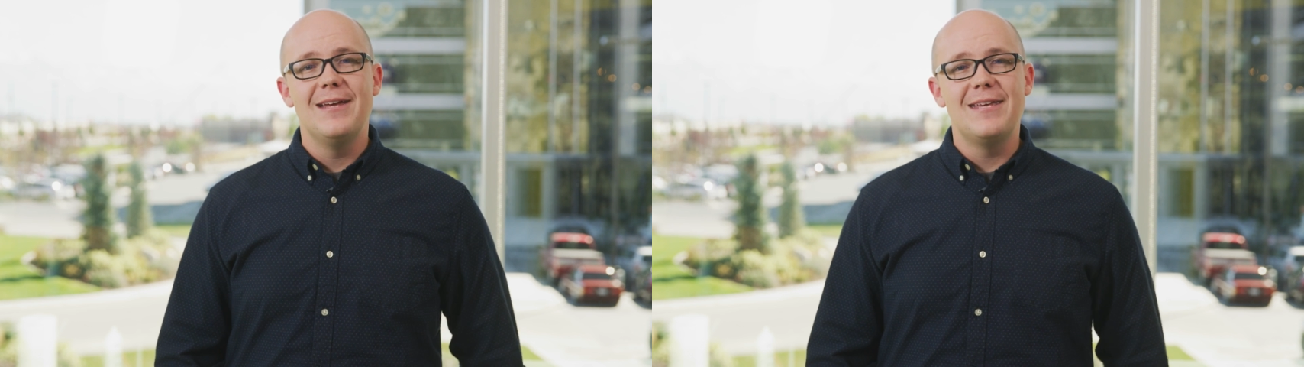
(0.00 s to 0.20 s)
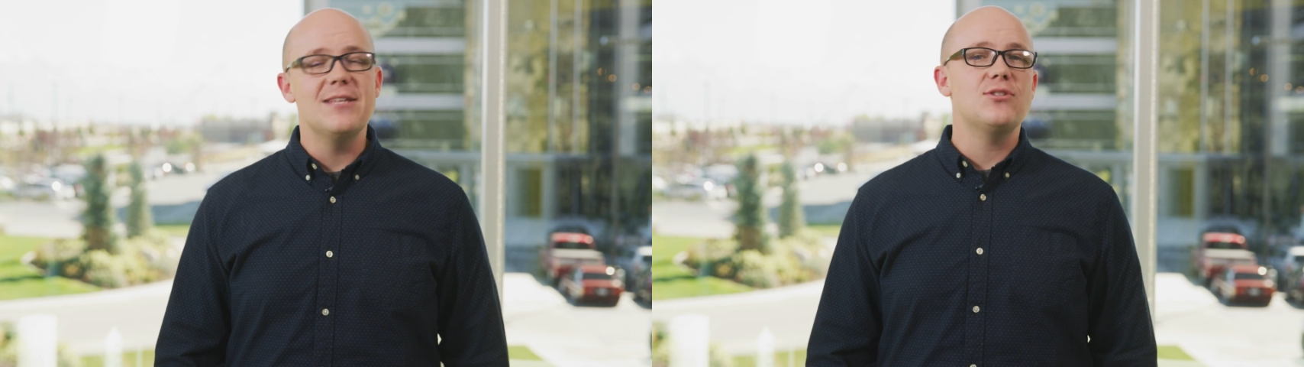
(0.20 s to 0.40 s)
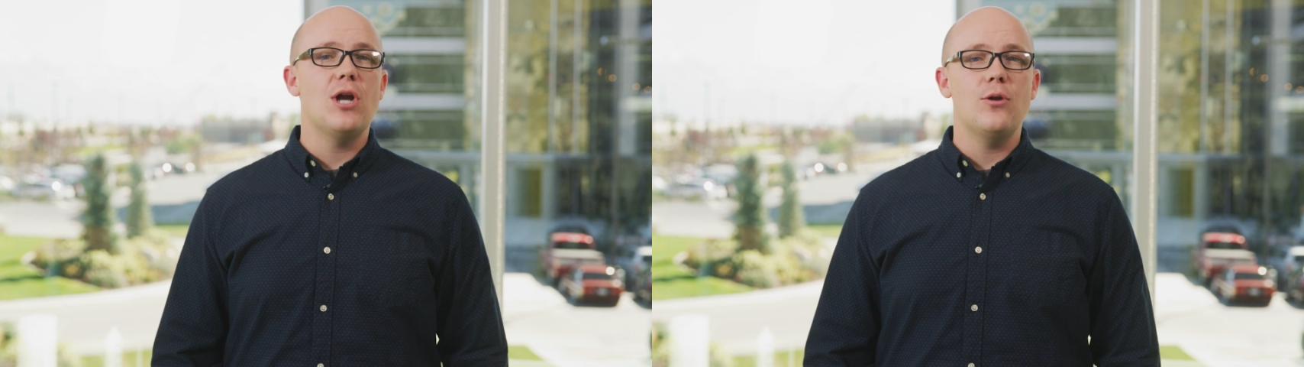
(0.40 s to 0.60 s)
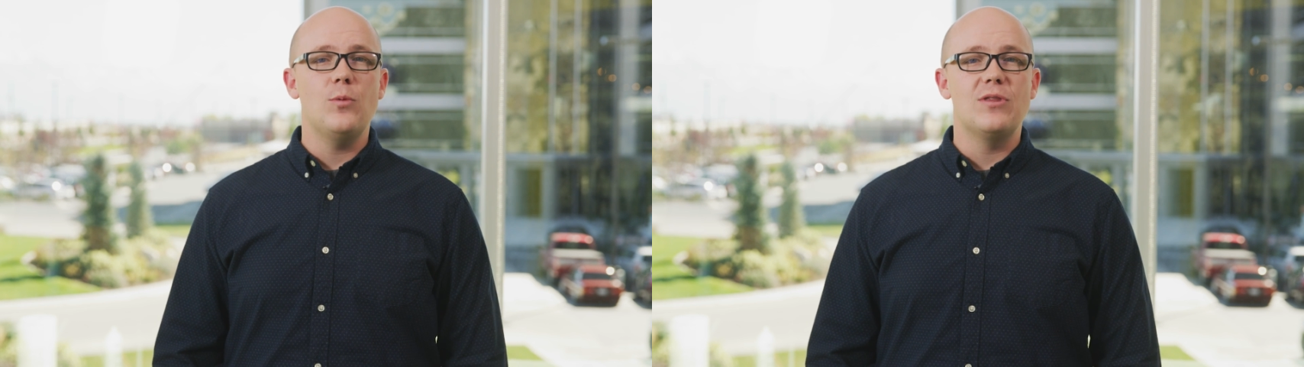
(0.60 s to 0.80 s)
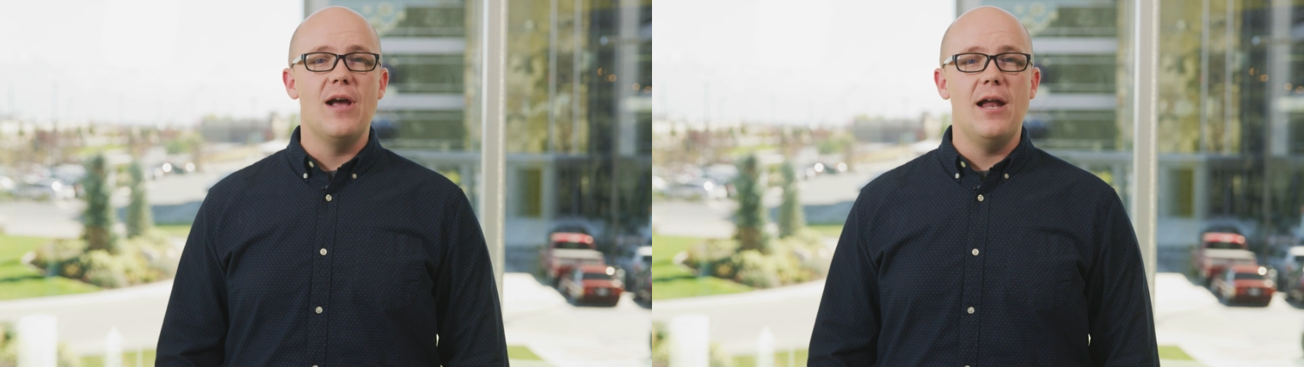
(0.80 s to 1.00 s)
get started
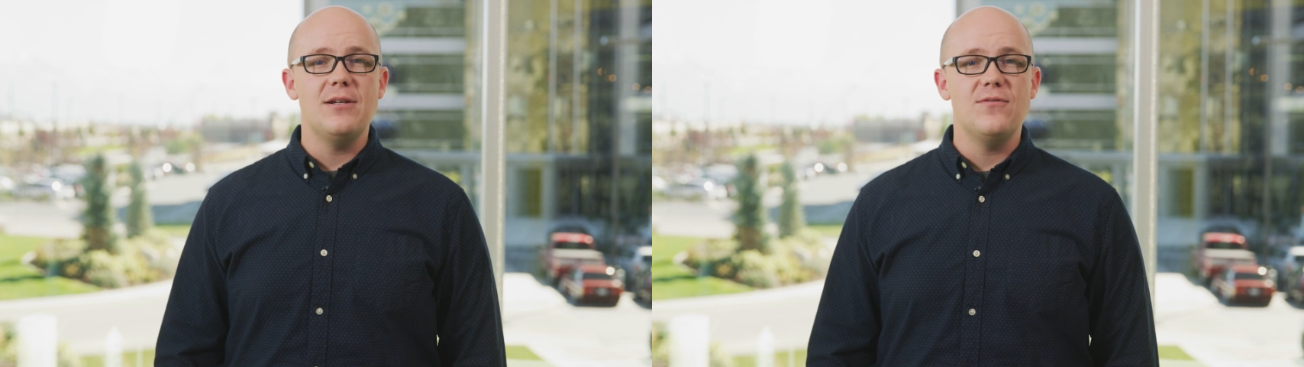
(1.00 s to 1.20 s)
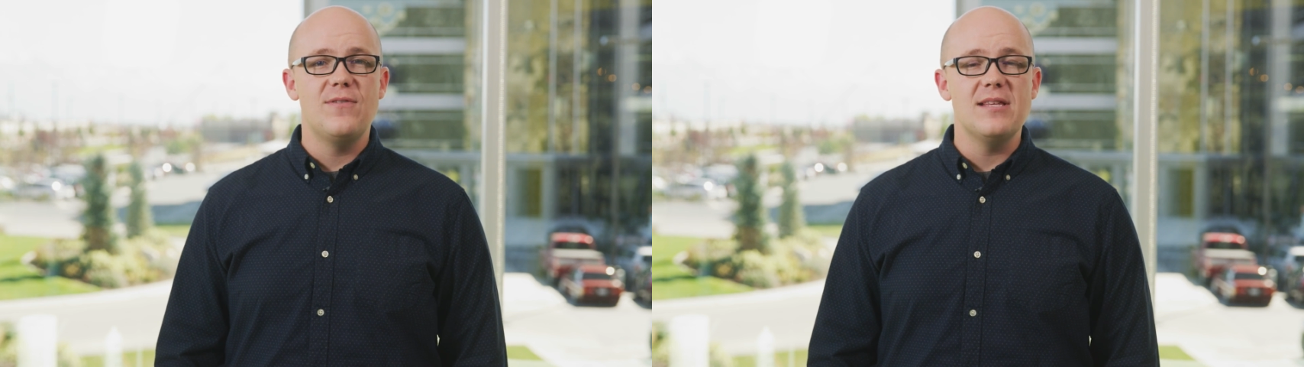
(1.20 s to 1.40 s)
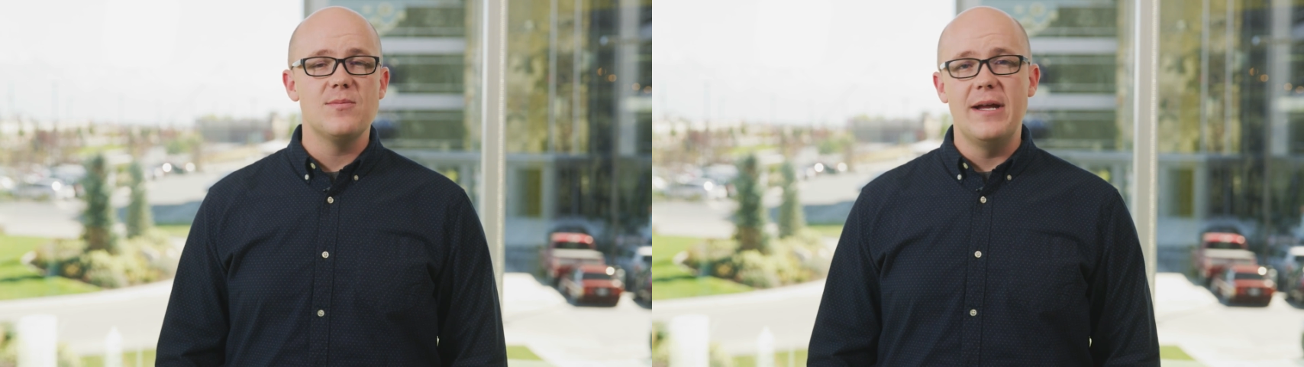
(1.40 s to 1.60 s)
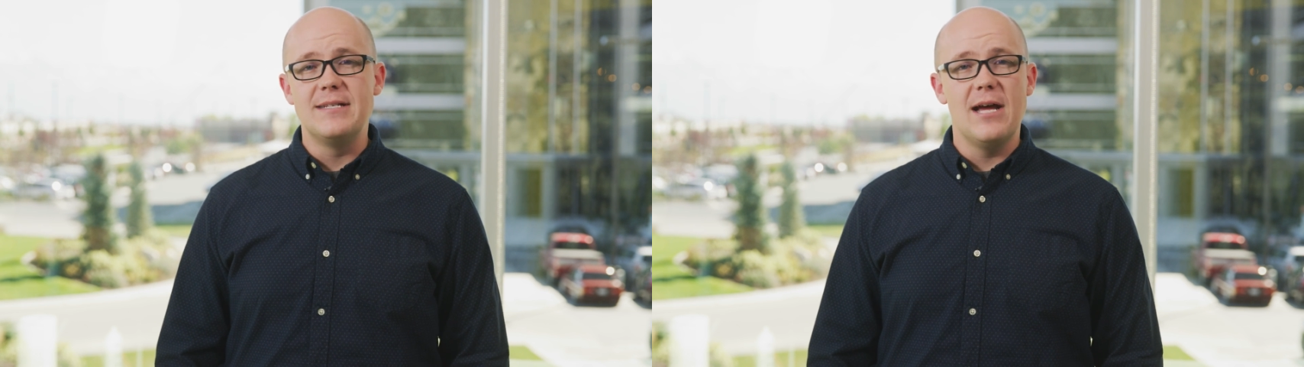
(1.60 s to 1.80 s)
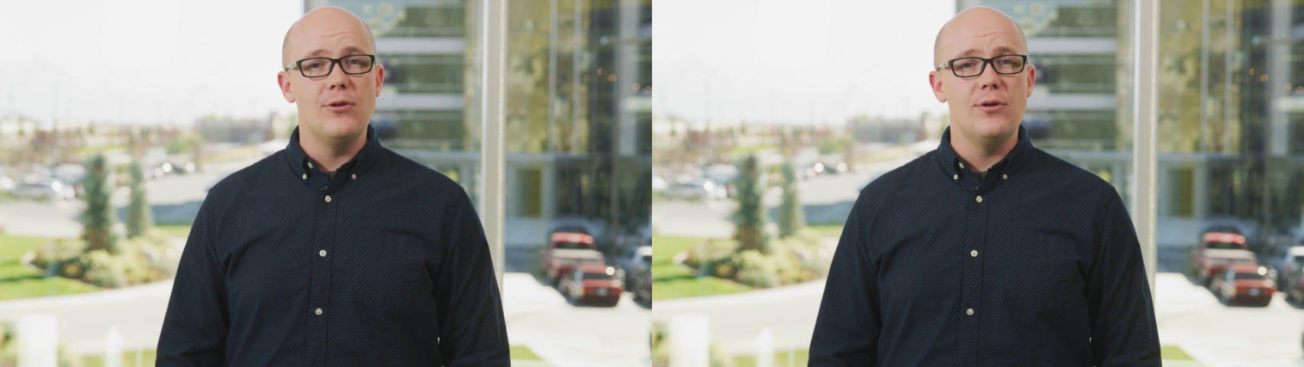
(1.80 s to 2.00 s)
with the Audit Defense by
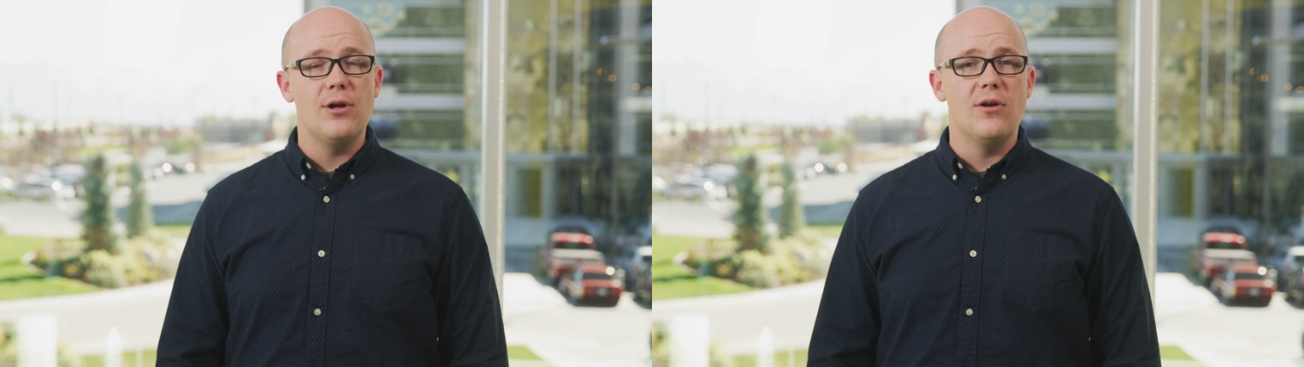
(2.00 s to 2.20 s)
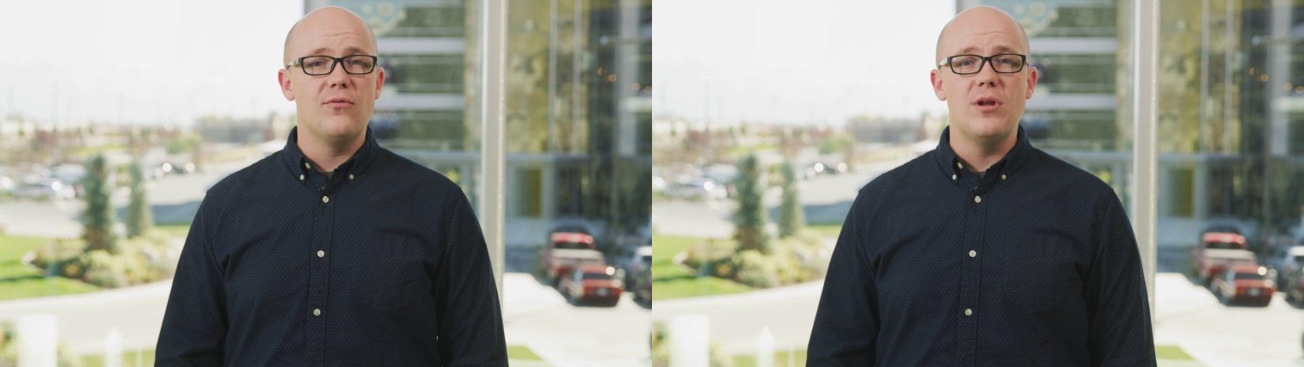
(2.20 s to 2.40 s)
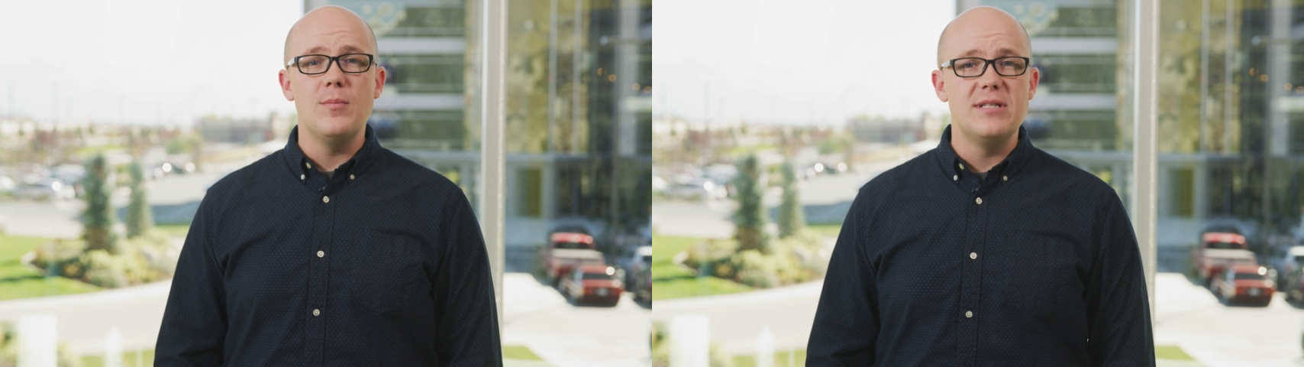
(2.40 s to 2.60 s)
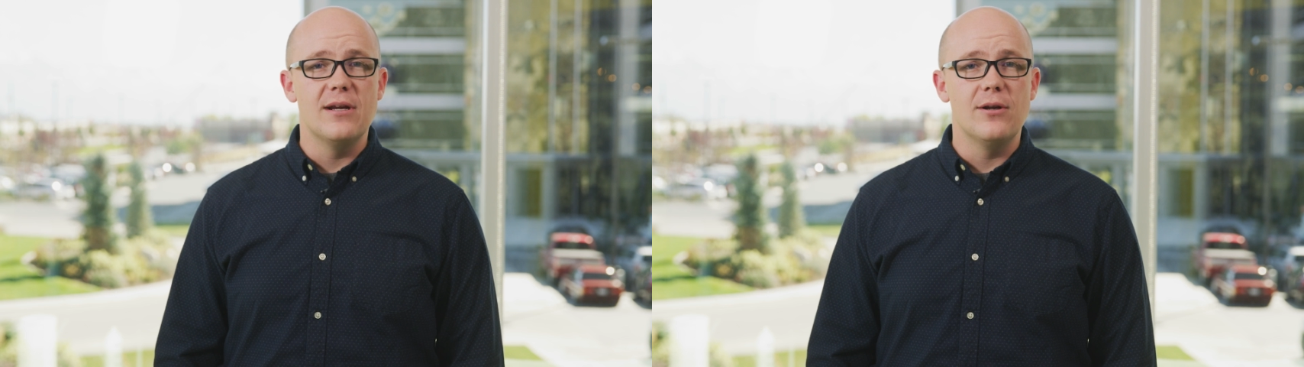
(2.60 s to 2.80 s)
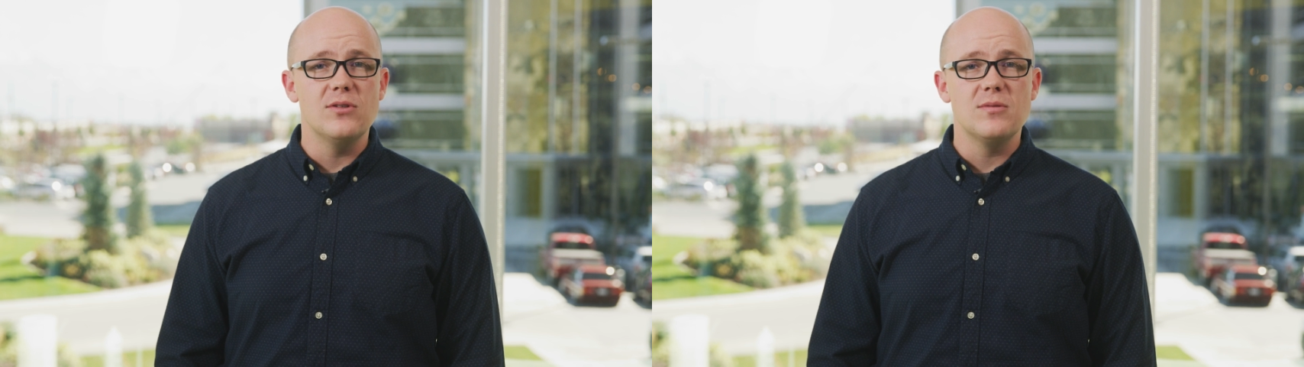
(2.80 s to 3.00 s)
downloading our free
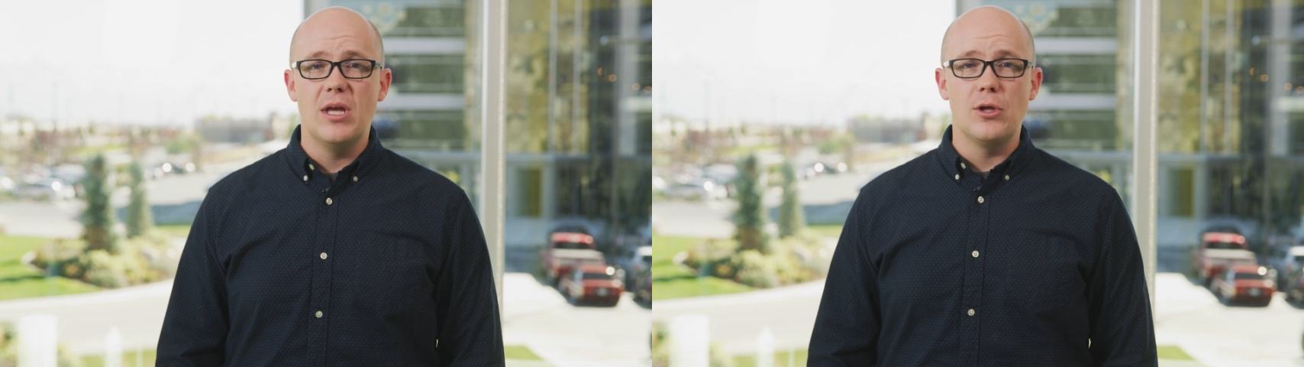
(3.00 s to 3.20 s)
materials,